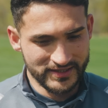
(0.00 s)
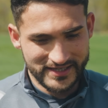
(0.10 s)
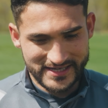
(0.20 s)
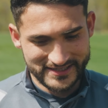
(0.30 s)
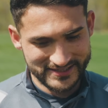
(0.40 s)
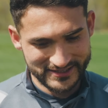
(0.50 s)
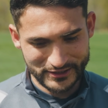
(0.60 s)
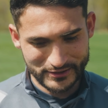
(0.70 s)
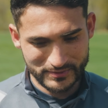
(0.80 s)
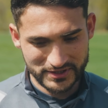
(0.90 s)
Yeah,
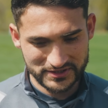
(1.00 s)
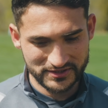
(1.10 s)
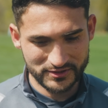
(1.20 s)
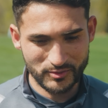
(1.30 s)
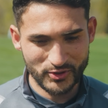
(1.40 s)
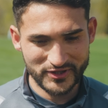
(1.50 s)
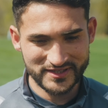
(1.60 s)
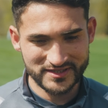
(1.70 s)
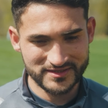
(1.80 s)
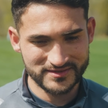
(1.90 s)
you know, more
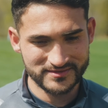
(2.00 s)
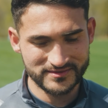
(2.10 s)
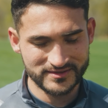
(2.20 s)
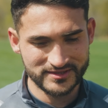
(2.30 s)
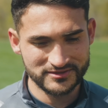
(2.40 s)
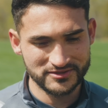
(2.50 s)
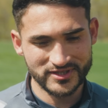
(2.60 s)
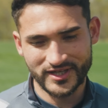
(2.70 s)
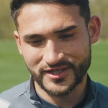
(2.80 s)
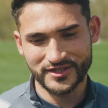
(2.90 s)
than
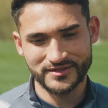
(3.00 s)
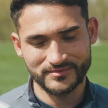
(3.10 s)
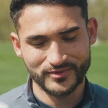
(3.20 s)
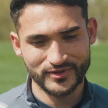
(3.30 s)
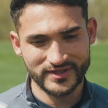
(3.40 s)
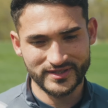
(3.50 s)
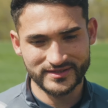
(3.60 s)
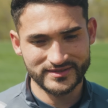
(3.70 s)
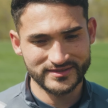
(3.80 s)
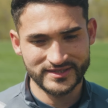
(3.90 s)
soccer, more
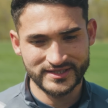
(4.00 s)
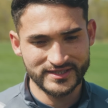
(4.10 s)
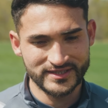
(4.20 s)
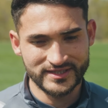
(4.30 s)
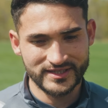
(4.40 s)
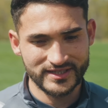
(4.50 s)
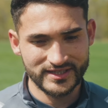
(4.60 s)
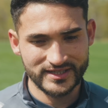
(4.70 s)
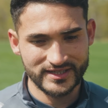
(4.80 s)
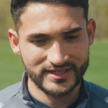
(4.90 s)
than,
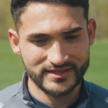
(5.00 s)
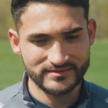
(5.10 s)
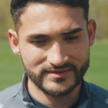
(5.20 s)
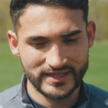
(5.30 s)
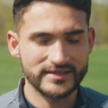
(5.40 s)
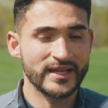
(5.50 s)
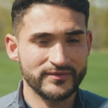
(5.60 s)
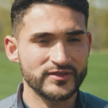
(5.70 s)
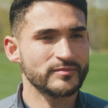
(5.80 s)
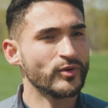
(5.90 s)
like,
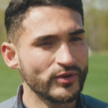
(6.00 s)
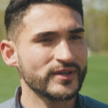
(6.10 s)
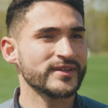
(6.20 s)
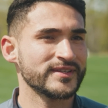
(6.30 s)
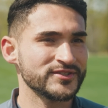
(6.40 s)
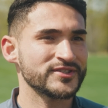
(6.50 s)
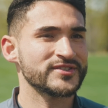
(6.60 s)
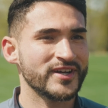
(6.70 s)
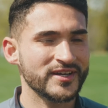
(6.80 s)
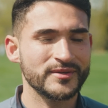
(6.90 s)
life is more than just
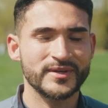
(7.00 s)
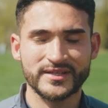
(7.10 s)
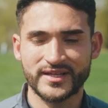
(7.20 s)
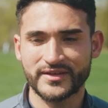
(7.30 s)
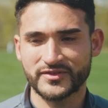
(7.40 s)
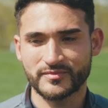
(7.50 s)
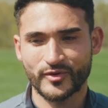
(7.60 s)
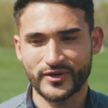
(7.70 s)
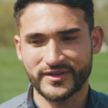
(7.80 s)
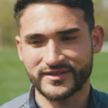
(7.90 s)
soccer, right? Life is
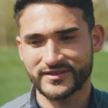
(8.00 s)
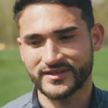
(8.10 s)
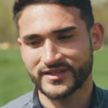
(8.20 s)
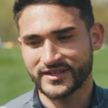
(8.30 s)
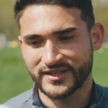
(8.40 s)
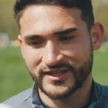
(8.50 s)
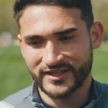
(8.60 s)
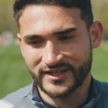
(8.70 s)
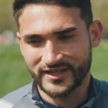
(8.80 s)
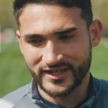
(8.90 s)
more than,
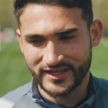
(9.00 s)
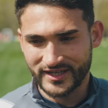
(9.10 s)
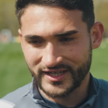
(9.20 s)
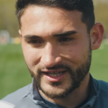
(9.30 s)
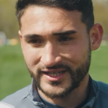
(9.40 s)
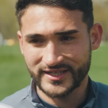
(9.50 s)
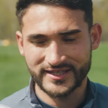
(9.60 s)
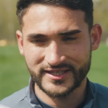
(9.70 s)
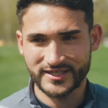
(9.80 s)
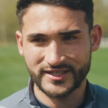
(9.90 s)

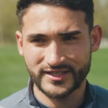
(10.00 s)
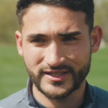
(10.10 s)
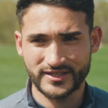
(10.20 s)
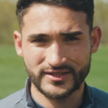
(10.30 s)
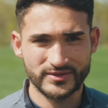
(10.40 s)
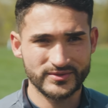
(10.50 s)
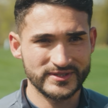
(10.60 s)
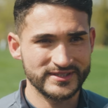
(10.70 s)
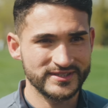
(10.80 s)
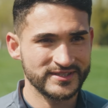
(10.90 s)
you know,
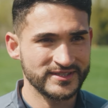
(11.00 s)
the